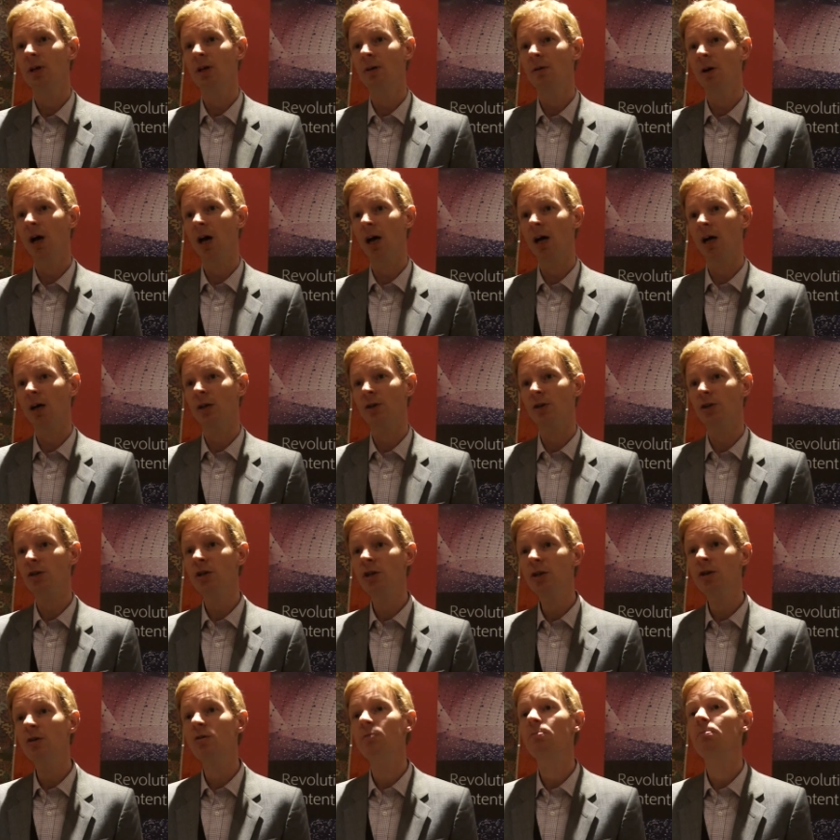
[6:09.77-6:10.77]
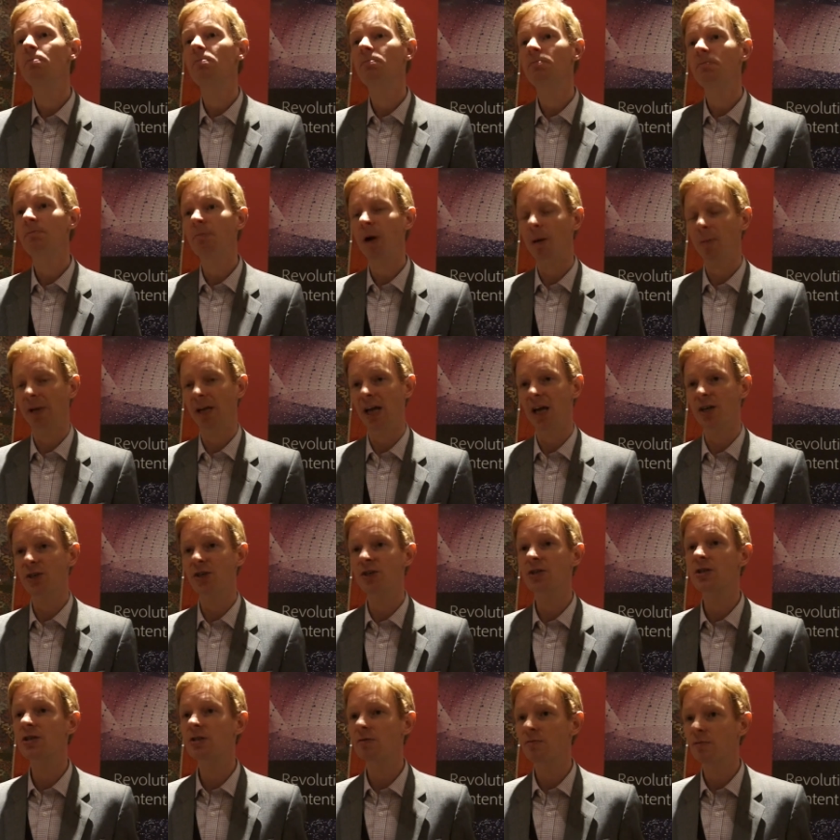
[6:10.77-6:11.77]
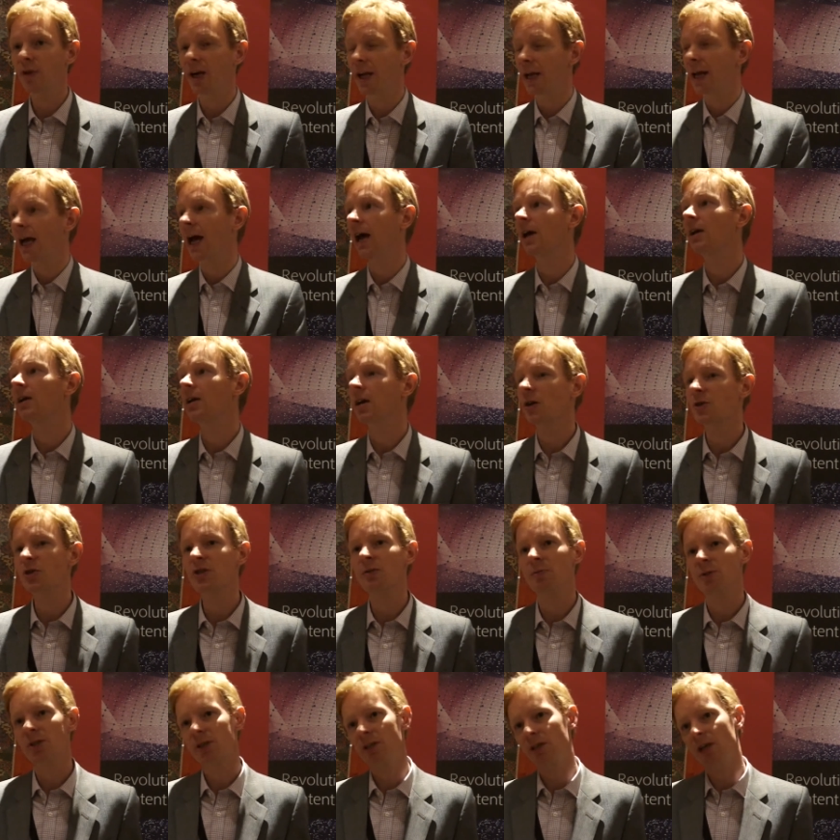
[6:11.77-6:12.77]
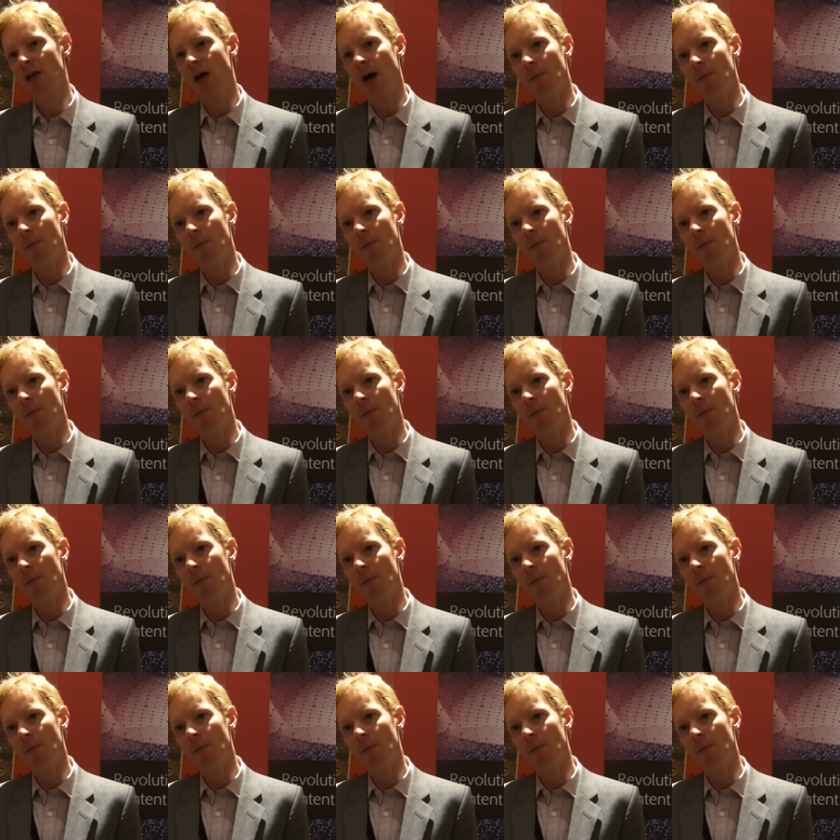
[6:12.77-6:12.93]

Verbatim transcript: uh, new publications to really get customers to